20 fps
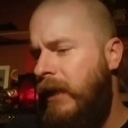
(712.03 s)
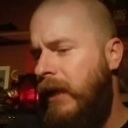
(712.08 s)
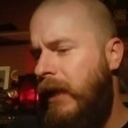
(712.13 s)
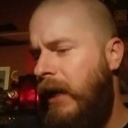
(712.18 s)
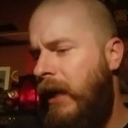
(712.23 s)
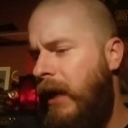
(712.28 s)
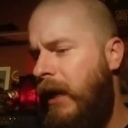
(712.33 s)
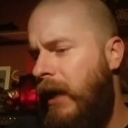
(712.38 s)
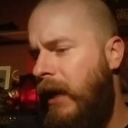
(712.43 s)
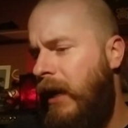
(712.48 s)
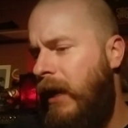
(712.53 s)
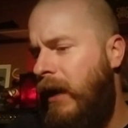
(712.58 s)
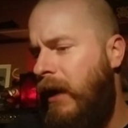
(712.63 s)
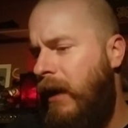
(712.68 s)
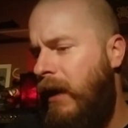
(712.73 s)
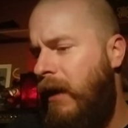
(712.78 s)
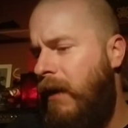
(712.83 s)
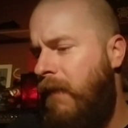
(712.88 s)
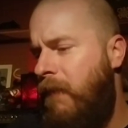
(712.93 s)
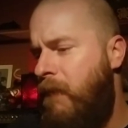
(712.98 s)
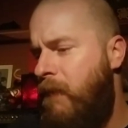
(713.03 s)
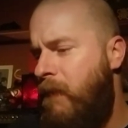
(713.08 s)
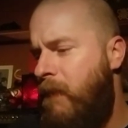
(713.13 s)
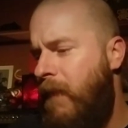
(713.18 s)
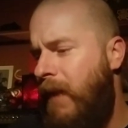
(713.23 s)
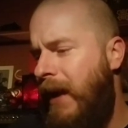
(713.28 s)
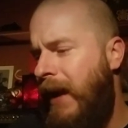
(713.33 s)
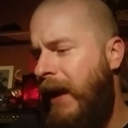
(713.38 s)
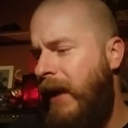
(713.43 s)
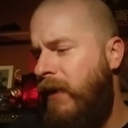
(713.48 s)

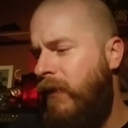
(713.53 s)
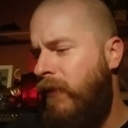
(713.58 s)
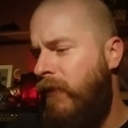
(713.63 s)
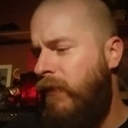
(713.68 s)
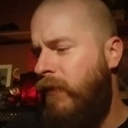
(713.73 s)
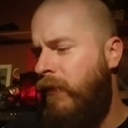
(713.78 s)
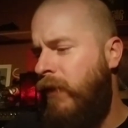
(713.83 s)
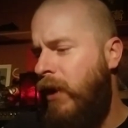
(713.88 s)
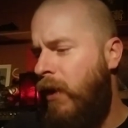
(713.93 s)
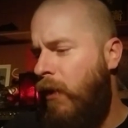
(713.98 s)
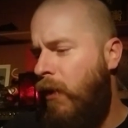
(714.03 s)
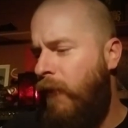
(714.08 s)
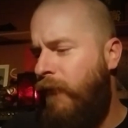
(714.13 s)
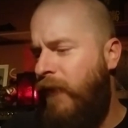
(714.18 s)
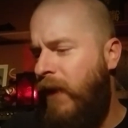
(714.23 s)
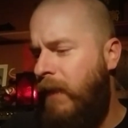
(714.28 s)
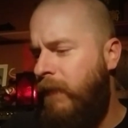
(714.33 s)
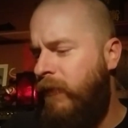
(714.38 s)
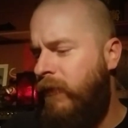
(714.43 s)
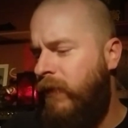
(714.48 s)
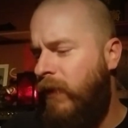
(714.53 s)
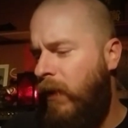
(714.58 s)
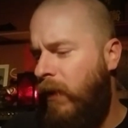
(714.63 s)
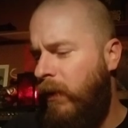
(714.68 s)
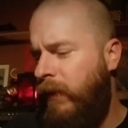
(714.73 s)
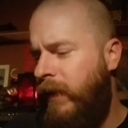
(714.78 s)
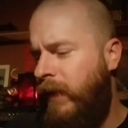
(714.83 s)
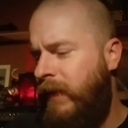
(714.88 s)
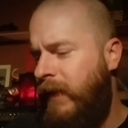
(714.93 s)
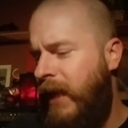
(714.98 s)
I don't know if I'm
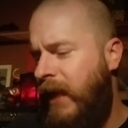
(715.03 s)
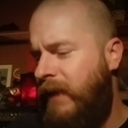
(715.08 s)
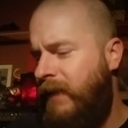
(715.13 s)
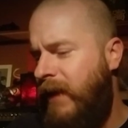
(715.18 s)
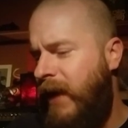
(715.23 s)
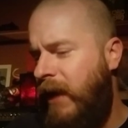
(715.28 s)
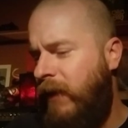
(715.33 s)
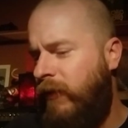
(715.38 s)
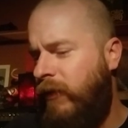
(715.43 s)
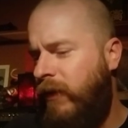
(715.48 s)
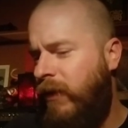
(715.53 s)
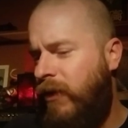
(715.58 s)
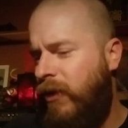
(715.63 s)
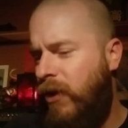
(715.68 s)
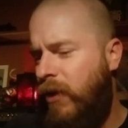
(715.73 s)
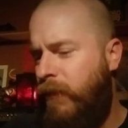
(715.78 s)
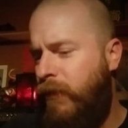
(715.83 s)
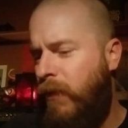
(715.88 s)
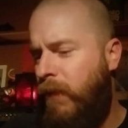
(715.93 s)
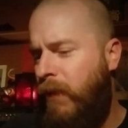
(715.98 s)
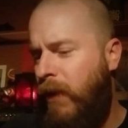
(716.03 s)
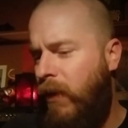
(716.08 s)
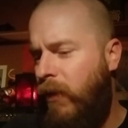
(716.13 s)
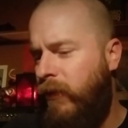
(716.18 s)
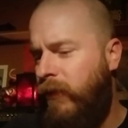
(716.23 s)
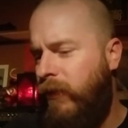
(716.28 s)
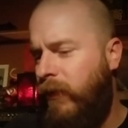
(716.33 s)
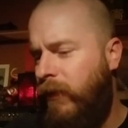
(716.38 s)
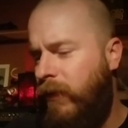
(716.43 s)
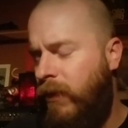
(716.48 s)
sold that that's actually her
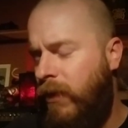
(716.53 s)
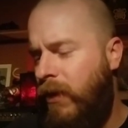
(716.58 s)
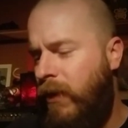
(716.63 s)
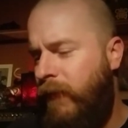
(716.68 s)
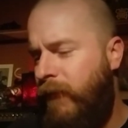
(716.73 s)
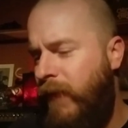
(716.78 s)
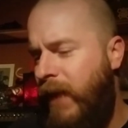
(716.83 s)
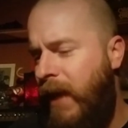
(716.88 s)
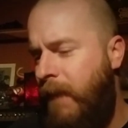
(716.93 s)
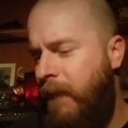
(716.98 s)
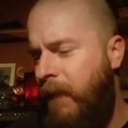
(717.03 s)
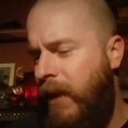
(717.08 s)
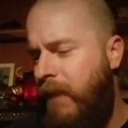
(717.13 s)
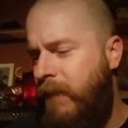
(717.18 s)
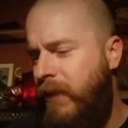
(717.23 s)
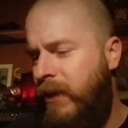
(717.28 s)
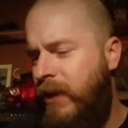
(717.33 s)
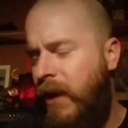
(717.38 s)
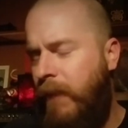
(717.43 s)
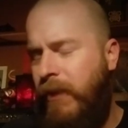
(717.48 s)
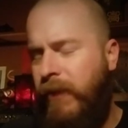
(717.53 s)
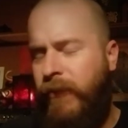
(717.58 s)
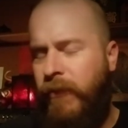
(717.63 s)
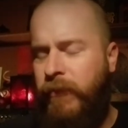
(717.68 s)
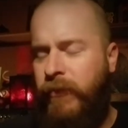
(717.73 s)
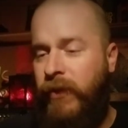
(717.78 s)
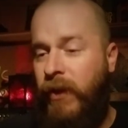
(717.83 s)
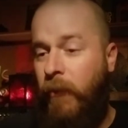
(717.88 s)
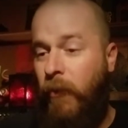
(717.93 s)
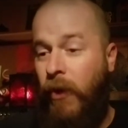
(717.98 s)
proposal, or if that might be coming
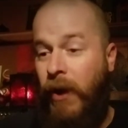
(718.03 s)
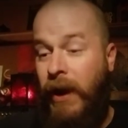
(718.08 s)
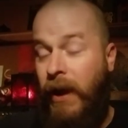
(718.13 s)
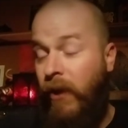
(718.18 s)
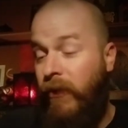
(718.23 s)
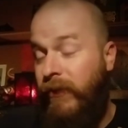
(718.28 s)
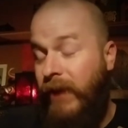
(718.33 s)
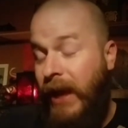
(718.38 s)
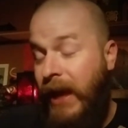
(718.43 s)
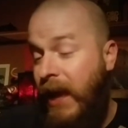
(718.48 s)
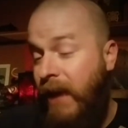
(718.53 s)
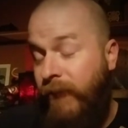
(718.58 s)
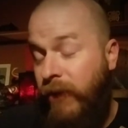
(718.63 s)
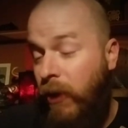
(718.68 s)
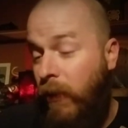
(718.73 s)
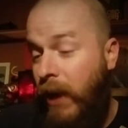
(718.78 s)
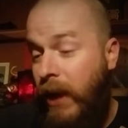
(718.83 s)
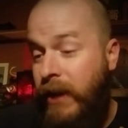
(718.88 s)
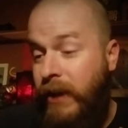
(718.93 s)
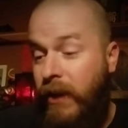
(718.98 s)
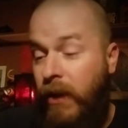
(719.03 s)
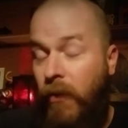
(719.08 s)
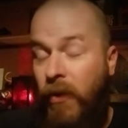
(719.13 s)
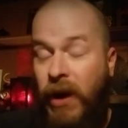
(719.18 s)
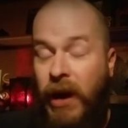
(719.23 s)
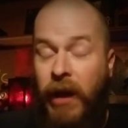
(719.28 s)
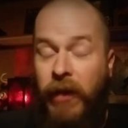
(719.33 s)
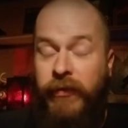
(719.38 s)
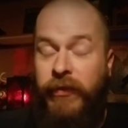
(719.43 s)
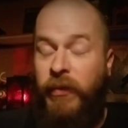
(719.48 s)
from somewhere else. I have no idea
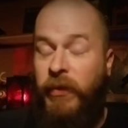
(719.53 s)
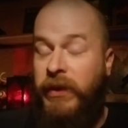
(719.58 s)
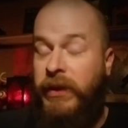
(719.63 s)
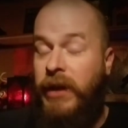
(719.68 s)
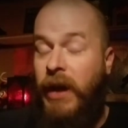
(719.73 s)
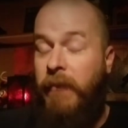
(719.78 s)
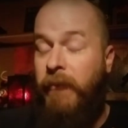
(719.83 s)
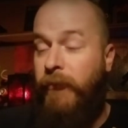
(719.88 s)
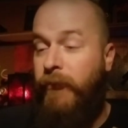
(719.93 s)
where else it would come